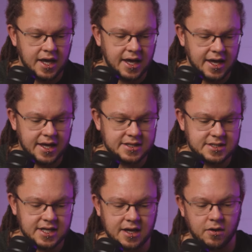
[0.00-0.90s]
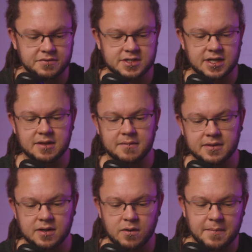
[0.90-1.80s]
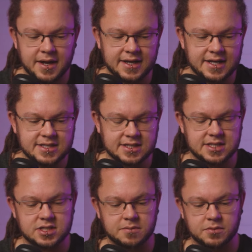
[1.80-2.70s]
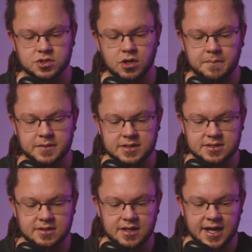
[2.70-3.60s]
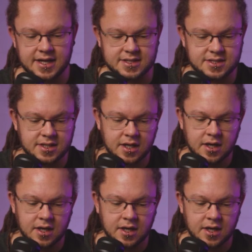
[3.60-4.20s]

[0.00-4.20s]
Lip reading: And yeah, obviously the little magnetic system on top is ace.